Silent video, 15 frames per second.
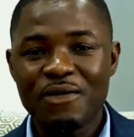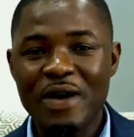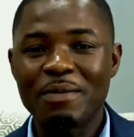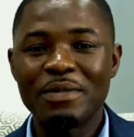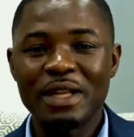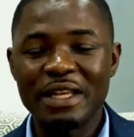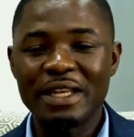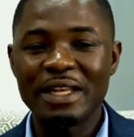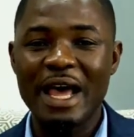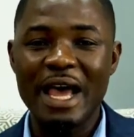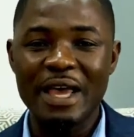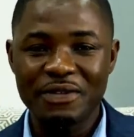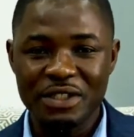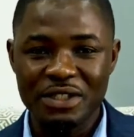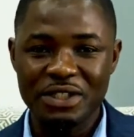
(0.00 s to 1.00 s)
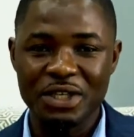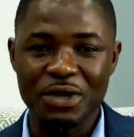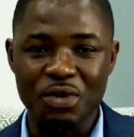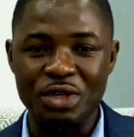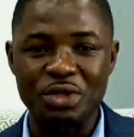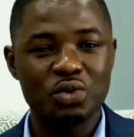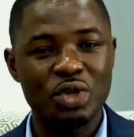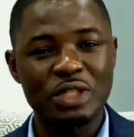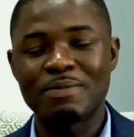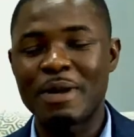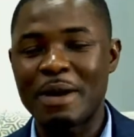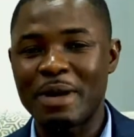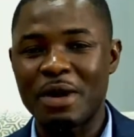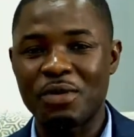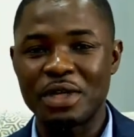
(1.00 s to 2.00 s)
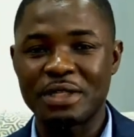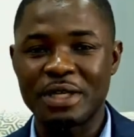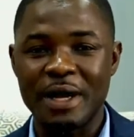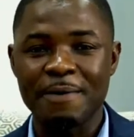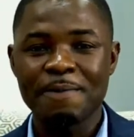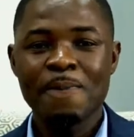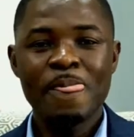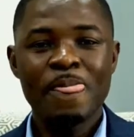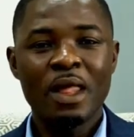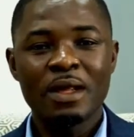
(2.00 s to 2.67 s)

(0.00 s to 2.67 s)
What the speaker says: Family Life Series with Mama Rita.